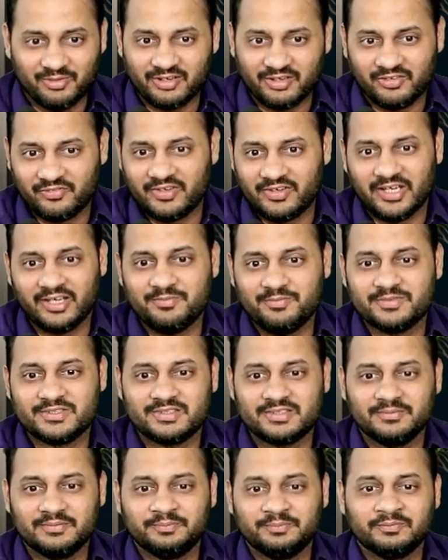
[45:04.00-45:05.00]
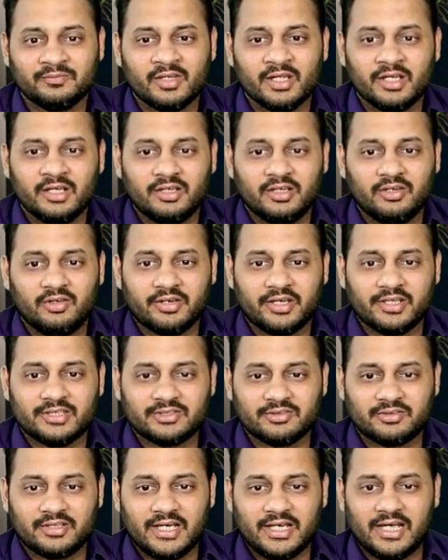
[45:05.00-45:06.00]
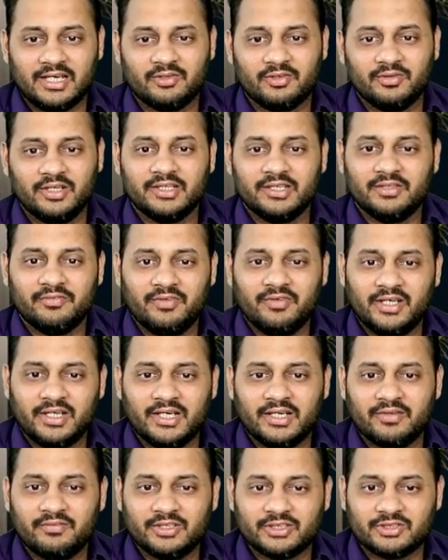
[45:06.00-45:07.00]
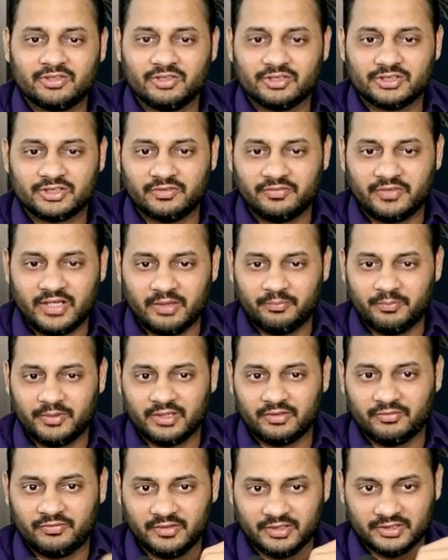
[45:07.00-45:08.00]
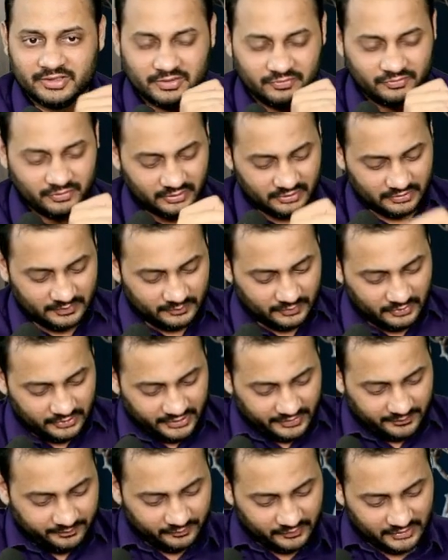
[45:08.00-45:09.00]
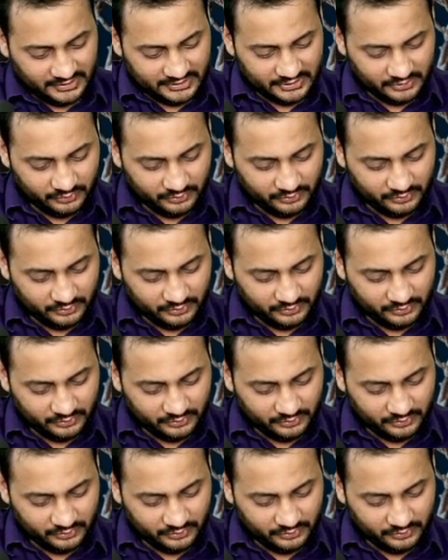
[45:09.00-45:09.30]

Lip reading: of times. Okay, so calculate the weighted average cost of capital first of all. Okay, let's do